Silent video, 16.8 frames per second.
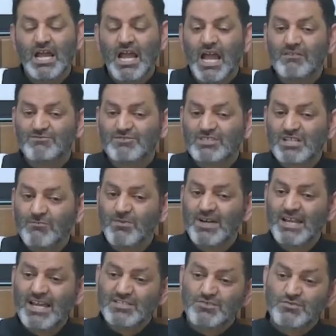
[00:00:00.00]
If
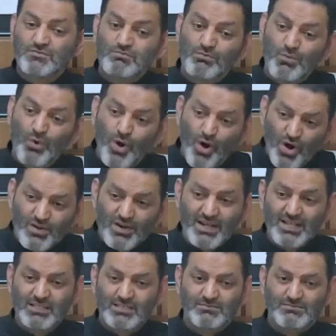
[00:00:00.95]
someone has more
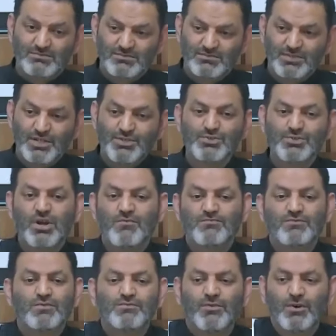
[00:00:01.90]
ilm, you
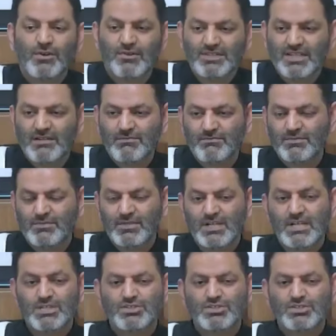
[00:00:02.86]
have to follow them.